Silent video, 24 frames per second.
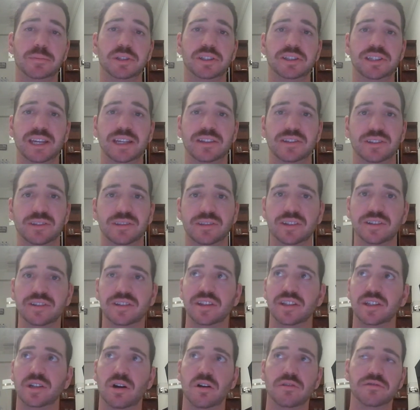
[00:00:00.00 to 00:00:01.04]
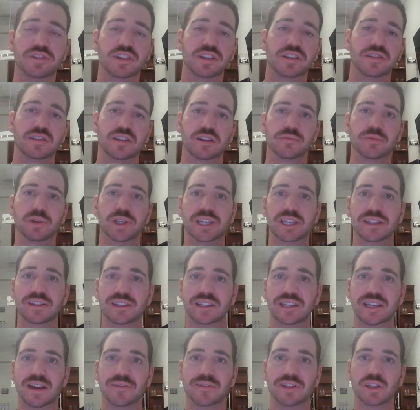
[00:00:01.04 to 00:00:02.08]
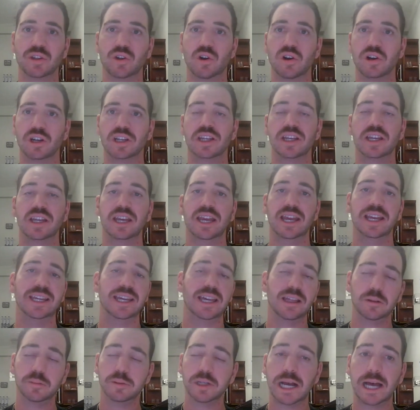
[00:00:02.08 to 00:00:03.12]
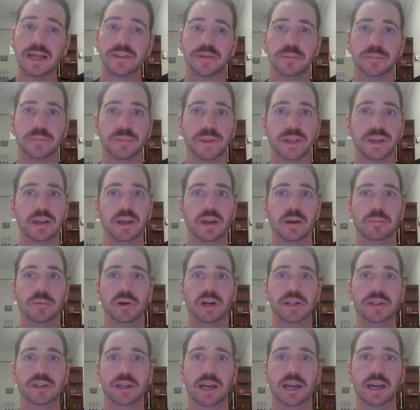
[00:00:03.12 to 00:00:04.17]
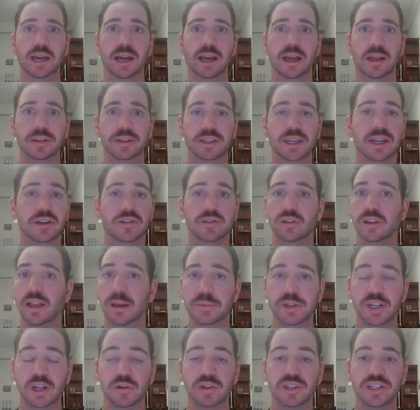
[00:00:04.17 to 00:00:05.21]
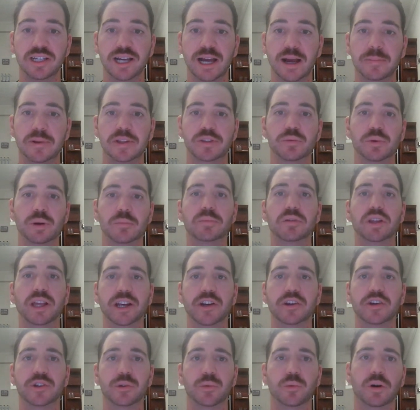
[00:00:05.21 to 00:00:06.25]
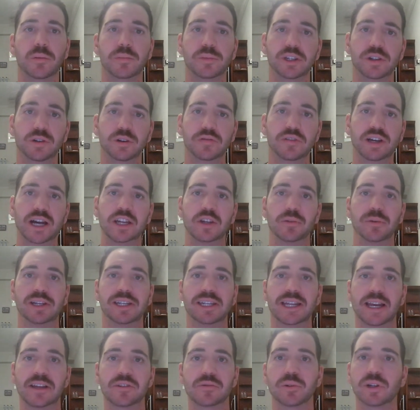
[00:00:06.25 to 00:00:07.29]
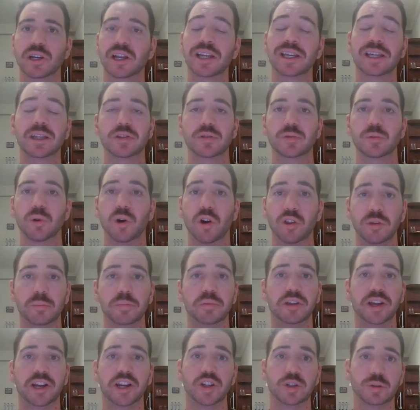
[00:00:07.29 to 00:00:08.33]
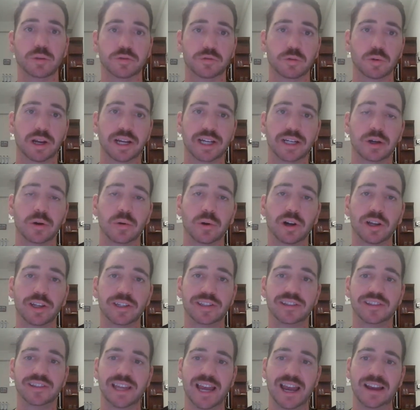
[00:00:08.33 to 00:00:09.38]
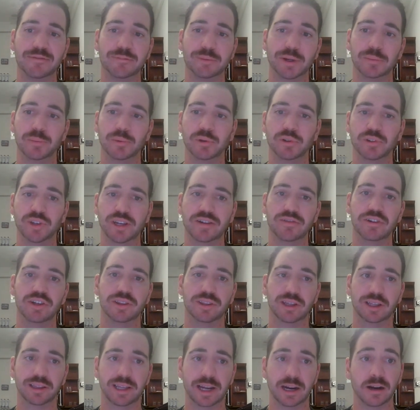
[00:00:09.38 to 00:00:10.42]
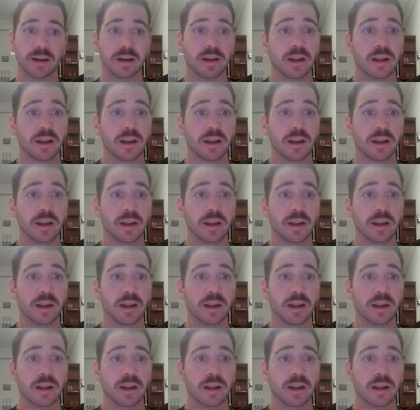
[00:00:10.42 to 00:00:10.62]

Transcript: it takes us into the offseason if we get to Kevin Long and Caleb Cotham. But, yeah, let me know in the comments what player you want me to evaluate next. We're going to get through all the players before I go on to staff members and everything there.